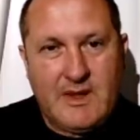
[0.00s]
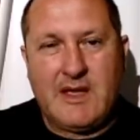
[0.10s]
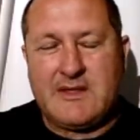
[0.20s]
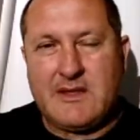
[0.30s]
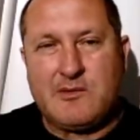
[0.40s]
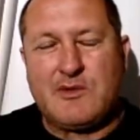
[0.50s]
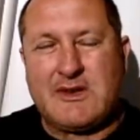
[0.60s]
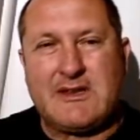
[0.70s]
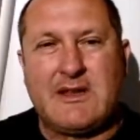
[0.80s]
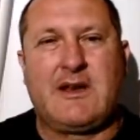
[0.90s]
And then we're
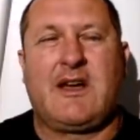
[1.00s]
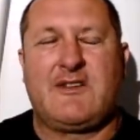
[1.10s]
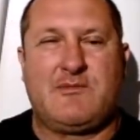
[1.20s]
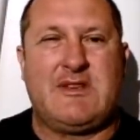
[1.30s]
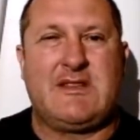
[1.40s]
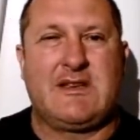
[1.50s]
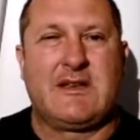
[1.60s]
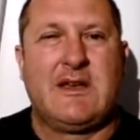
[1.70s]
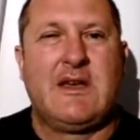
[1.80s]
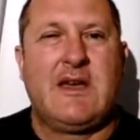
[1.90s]
in a live meeting.
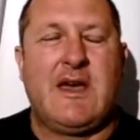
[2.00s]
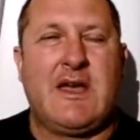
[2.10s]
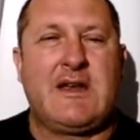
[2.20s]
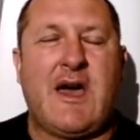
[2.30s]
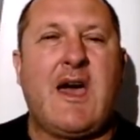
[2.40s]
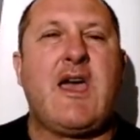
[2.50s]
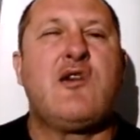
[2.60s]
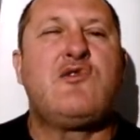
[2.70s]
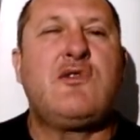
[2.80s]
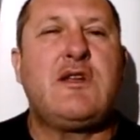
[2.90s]
And I
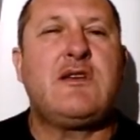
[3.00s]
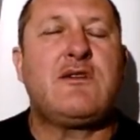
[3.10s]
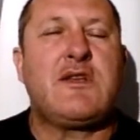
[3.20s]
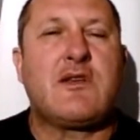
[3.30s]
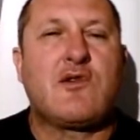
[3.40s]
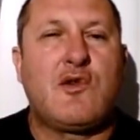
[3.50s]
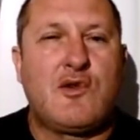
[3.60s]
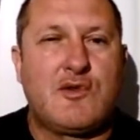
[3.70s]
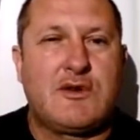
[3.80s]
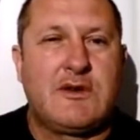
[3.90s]
only
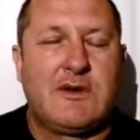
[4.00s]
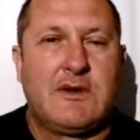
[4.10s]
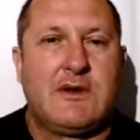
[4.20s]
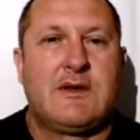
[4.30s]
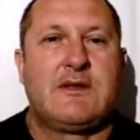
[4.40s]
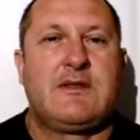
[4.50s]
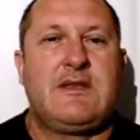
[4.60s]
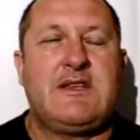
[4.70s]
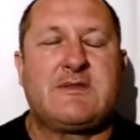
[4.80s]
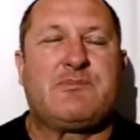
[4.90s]
record
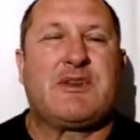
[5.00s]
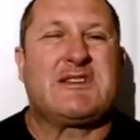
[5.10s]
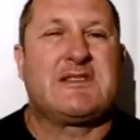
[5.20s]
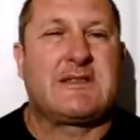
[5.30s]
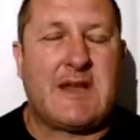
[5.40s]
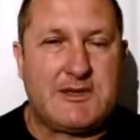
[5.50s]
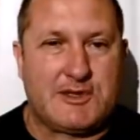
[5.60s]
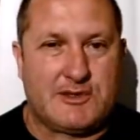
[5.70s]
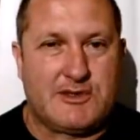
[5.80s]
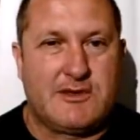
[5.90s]
these
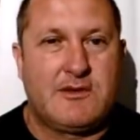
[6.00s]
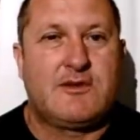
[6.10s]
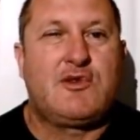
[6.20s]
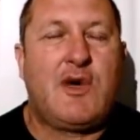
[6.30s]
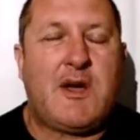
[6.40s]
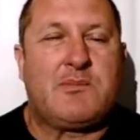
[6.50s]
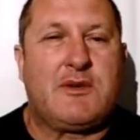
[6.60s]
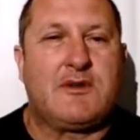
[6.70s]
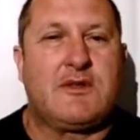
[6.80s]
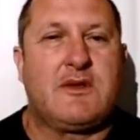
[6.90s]
presentations to
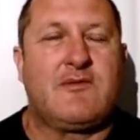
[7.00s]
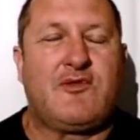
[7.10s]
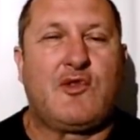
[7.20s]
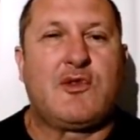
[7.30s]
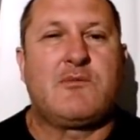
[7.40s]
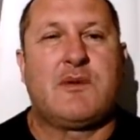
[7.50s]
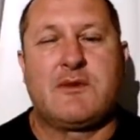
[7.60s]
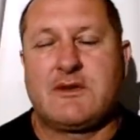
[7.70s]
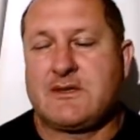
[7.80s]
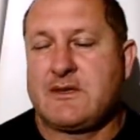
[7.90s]
upload them for the
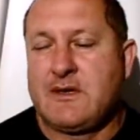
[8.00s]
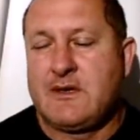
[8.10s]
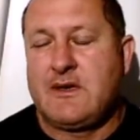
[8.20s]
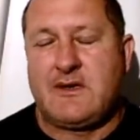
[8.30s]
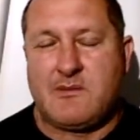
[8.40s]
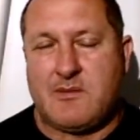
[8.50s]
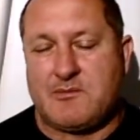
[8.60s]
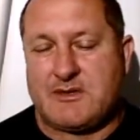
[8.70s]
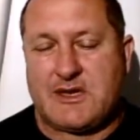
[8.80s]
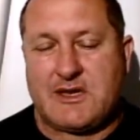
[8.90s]
members in the
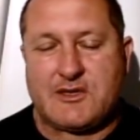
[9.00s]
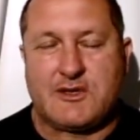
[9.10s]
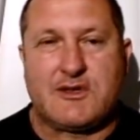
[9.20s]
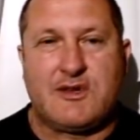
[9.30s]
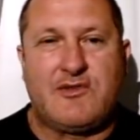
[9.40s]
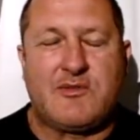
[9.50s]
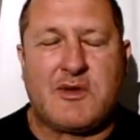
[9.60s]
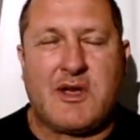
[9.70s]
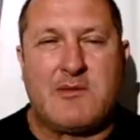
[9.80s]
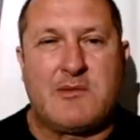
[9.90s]
member section. So if you
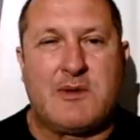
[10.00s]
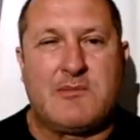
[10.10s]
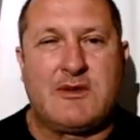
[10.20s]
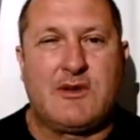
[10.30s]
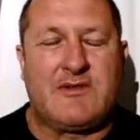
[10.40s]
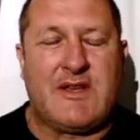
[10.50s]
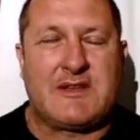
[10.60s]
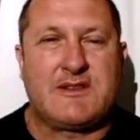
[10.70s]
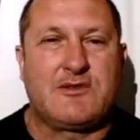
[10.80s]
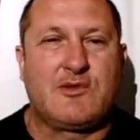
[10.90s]
become a member, you'll have
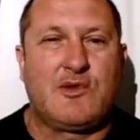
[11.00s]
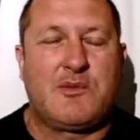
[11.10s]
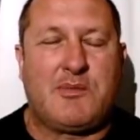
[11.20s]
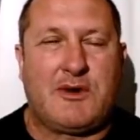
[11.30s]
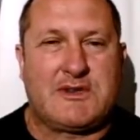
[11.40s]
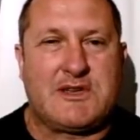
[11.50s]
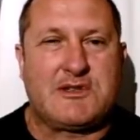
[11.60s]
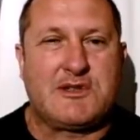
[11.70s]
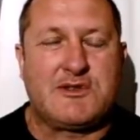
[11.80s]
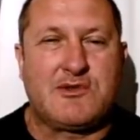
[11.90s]
access to all the past
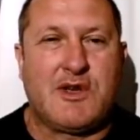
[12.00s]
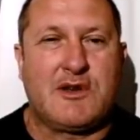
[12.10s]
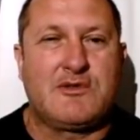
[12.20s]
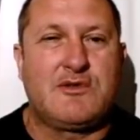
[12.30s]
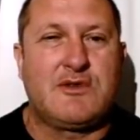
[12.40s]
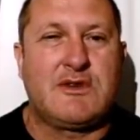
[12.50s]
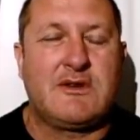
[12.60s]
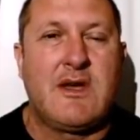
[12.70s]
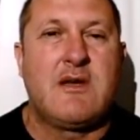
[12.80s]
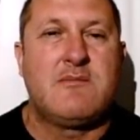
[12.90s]
sessions. You go to the
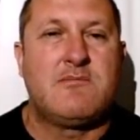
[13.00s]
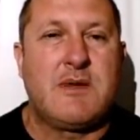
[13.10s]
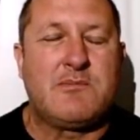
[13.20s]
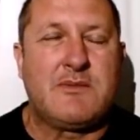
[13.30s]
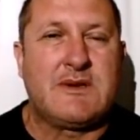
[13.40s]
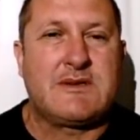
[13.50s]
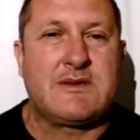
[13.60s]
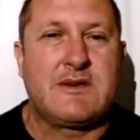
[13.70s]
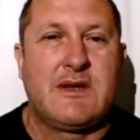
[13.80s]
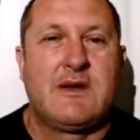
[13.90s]

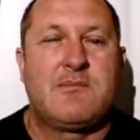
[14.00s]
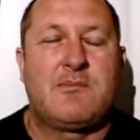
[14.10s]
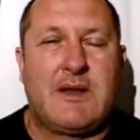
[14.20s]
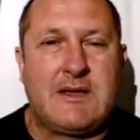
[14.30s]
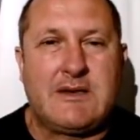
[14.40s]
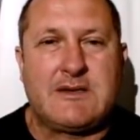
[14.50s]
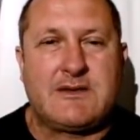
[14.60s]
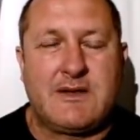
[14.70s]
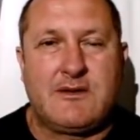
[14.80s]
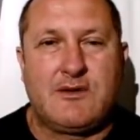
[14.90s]
members
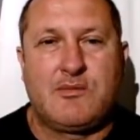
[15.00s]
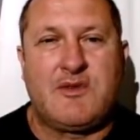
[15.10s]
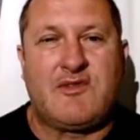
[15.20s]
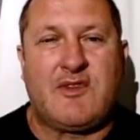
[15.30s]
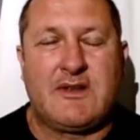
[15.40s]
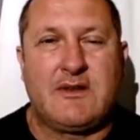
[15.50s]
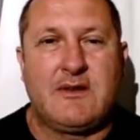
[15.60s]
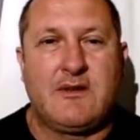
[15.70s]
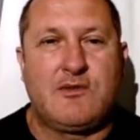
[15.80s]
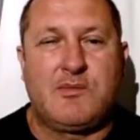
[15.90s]
playlist and you'll
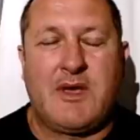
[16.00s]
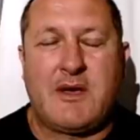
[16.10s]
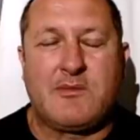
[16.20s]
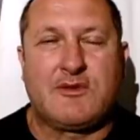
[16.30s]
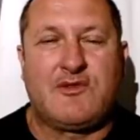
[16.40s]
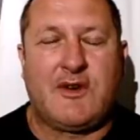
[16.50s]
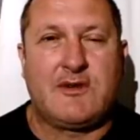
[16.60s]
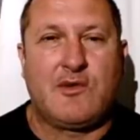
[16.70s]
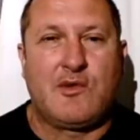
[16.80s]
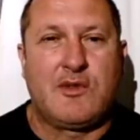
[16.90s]
be able to
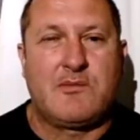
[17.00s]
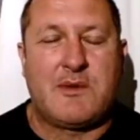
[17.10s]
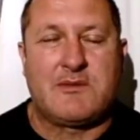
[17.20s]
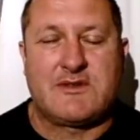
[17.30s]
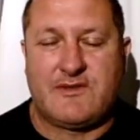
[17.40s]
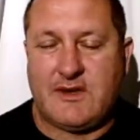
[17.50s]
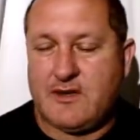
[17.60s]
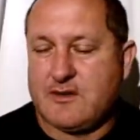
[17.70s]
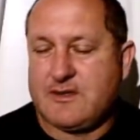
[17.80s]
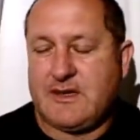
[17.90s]
find all the members
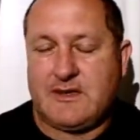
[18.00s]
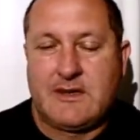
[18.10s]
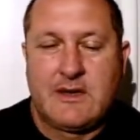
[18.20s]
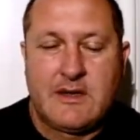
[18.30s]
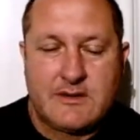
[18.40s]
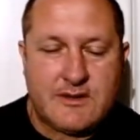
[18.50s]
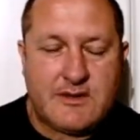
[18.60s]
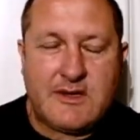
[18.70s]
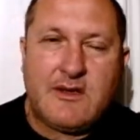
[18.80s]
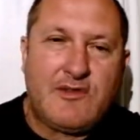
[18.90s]
videos there. So
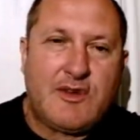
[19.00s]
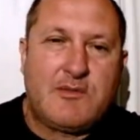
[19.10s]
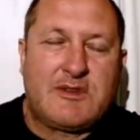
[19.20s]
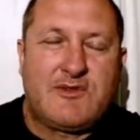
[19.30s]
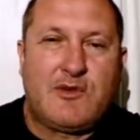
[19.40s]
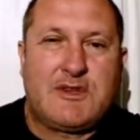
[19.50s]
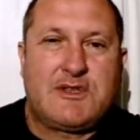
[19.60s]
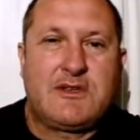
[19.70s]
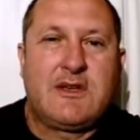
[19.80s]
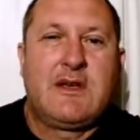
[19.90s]
thank you very much for
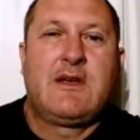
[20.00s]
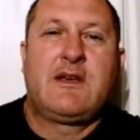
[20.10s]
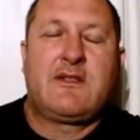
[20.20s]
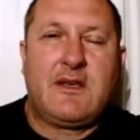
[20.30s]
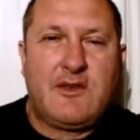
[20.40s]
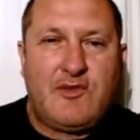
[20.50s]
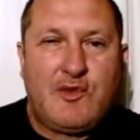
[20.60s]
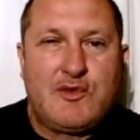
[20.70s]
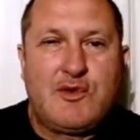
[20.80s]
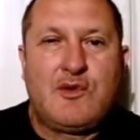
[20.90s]
watching, and thank you
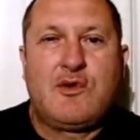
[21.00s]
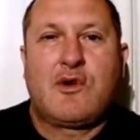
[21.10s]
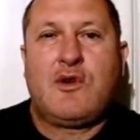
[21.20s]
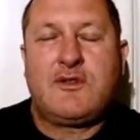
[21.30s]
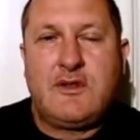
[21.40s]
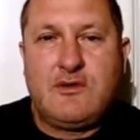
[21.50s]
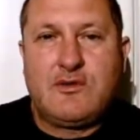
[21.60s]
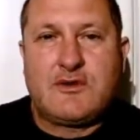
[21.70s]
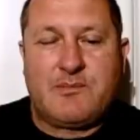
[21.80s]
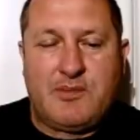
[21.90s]
for your
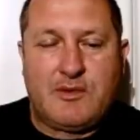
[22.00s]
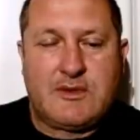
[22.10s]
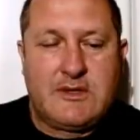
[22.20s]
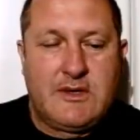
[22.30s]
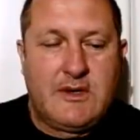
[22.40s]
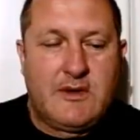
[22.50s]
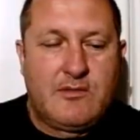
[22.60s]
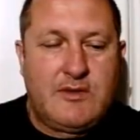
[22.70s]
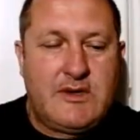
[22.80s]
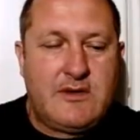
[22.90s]
continued support.
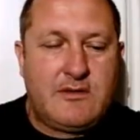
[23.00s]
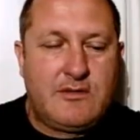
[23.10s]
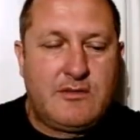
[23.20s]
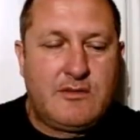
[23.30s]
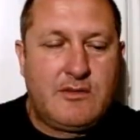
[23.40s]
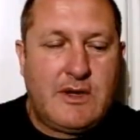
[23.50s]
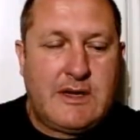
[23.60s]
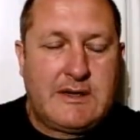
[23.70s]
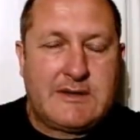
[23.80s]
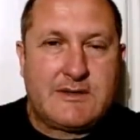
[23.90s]
We need to
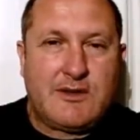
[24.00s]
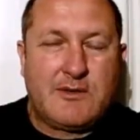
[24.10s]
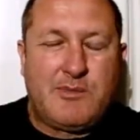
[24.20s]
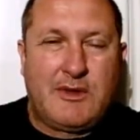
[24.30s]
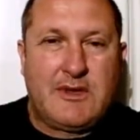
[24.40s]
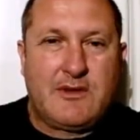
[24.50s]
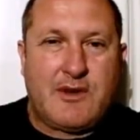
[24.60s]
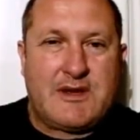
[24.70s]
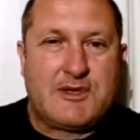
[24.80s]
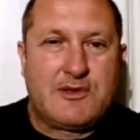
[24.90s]
start building
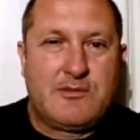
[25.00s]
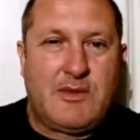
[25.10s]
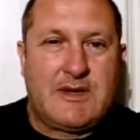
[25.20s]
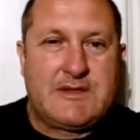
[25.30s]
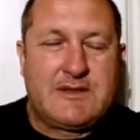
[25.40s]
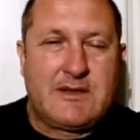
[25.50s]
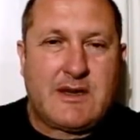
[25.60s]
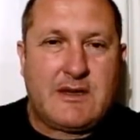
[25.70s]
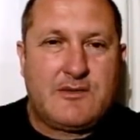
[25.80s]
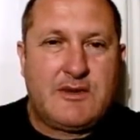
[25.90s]
rational minds in the
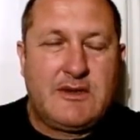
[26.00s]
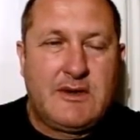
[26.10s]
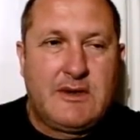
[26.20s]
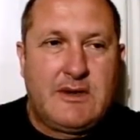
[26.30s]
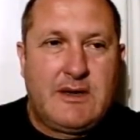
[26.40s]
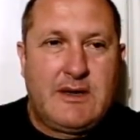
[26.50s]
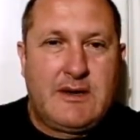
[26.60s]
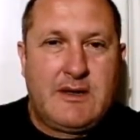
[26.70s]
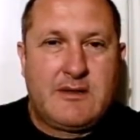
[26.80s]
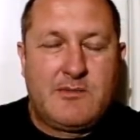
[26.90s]
country,
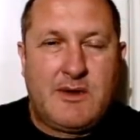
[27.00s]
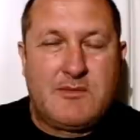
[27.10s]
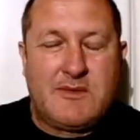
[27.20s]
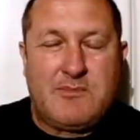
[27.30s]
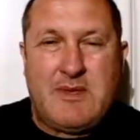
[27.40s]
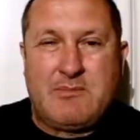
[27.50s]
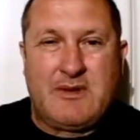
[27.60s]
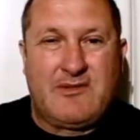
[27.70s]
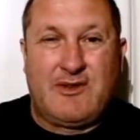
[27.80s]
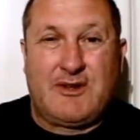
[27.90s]
and at the moment people
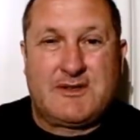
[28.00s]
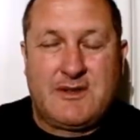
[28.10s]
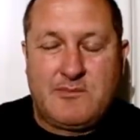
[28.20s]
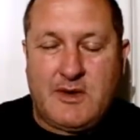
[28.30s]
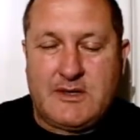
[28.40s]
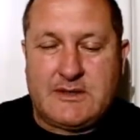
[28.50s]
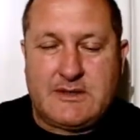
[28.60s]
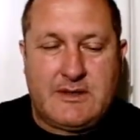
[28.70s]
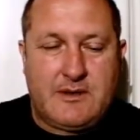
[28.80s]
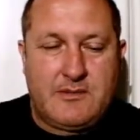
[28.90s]
have lost their minds.
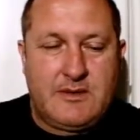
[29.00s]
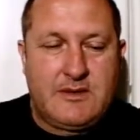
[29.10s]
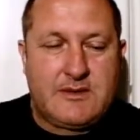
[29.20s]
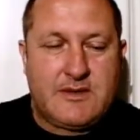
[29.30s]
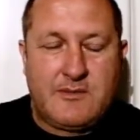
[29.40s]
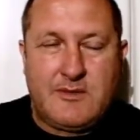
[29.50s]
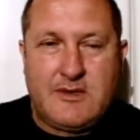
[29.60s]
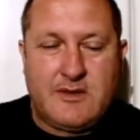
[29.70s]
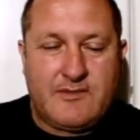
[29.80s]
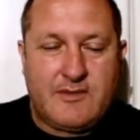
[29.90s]
I mean, in so many
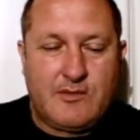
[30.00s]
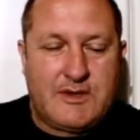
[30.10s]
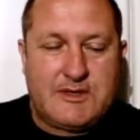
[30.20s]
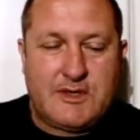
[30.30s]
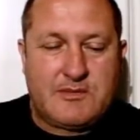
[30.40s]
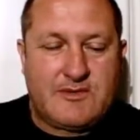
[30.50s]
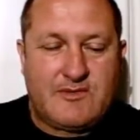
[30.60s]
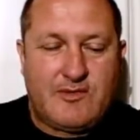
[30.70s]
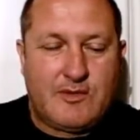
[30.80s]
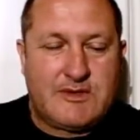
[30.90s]
different ways, shapes and
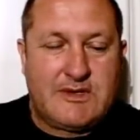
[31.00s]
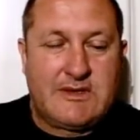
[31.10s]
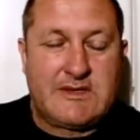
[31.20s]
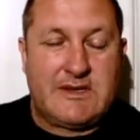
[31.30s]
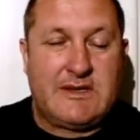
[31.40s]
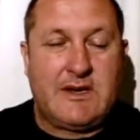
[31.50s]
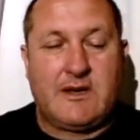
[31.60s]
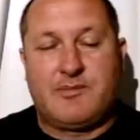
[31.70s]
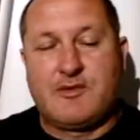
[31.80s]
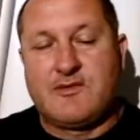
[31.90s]
forms, and this
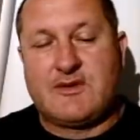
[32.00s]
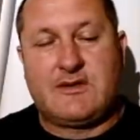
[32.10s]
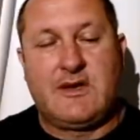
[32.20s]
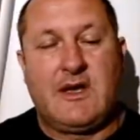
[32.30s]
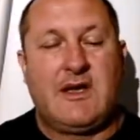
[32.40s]
headline proves it.